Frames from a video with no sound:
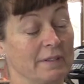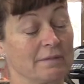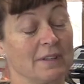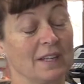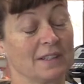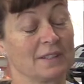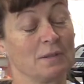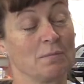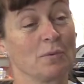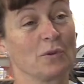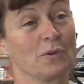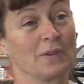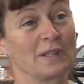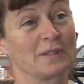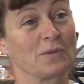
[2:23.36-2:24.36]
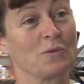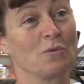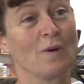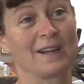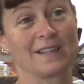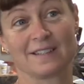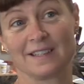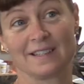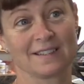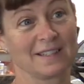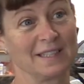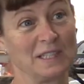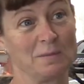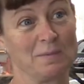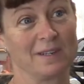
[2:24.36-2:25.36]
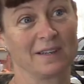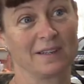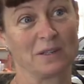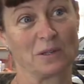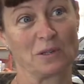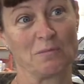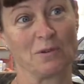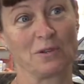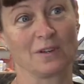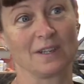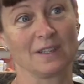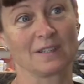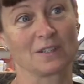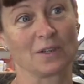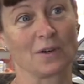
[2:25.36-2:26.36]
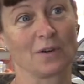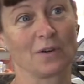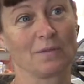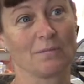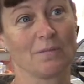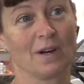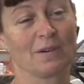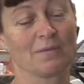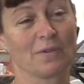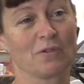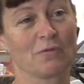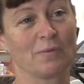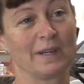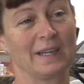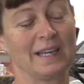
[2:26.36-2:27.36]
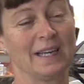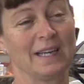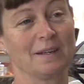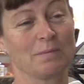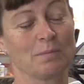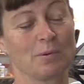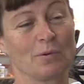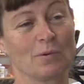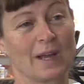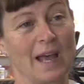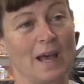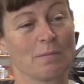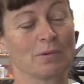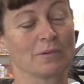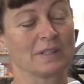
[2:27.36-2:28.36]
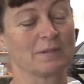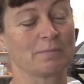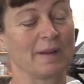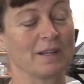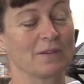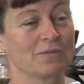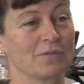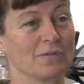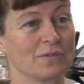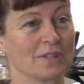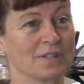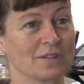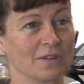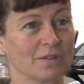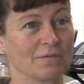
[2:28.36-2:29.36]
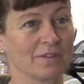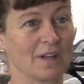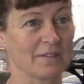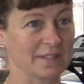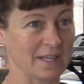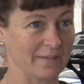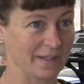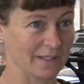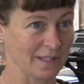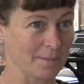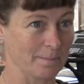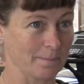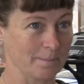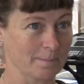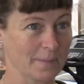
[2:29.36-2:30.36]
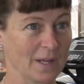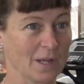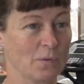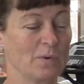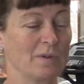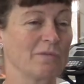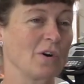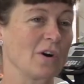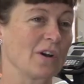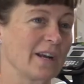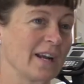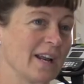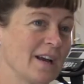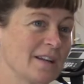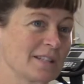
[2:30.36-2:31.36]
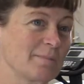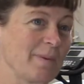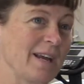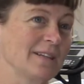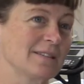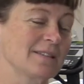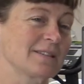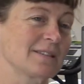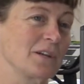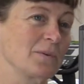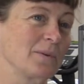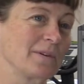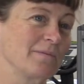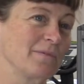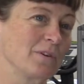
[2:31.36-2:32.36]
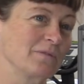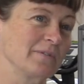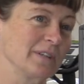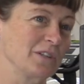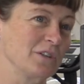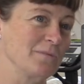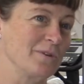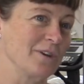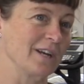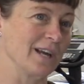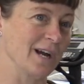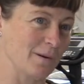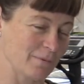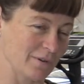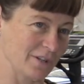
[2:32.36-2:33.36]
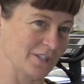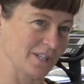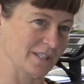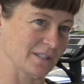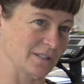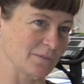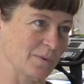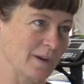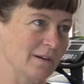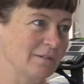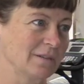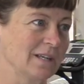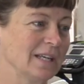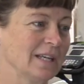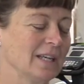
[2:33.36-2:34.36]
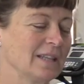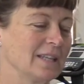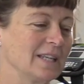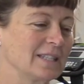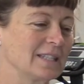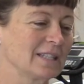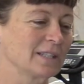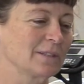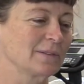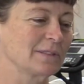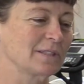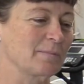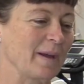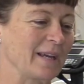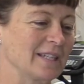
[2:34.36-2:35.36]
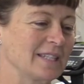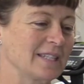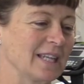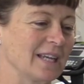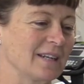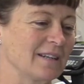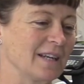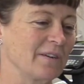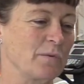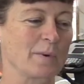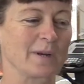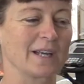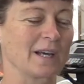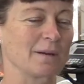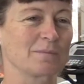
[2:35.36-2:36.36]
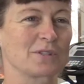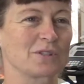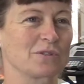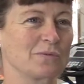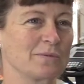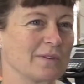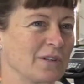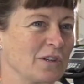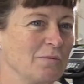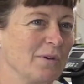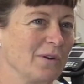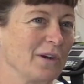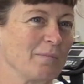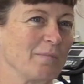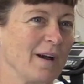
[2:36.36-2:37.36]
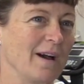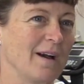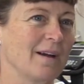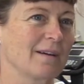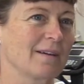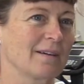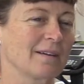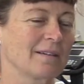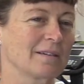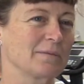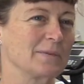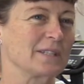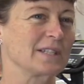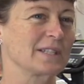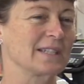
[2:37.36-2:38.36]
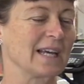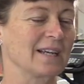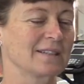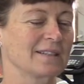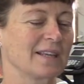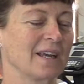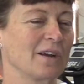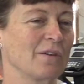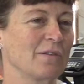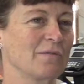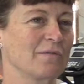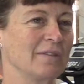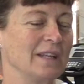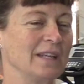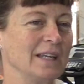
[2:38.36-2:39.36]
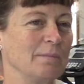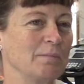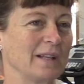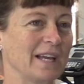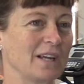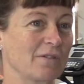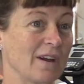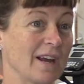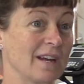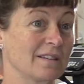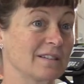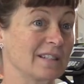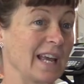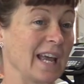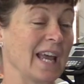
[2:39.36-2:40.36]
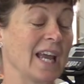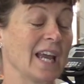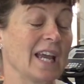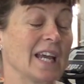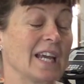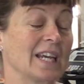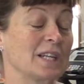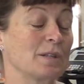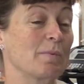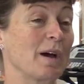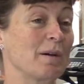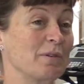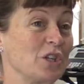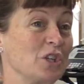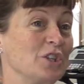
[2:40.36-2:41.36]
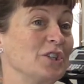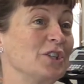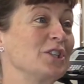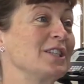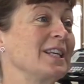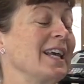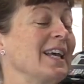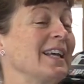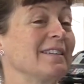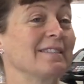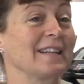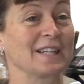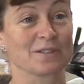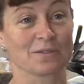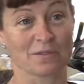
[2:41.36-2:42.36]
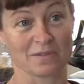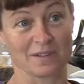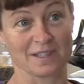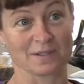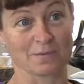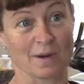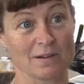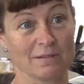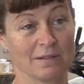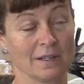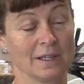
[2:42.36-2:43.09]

like Timboon, there's always things that need to be done in the community. So my involvement in Port Campbell has been through the Surf Lifesaving Club. We've got an art space, so we're involved in community art projects as well. There's a little space that everybody comes to, the community park, which takes care of the playground and the barbecues and that sort of thing as well.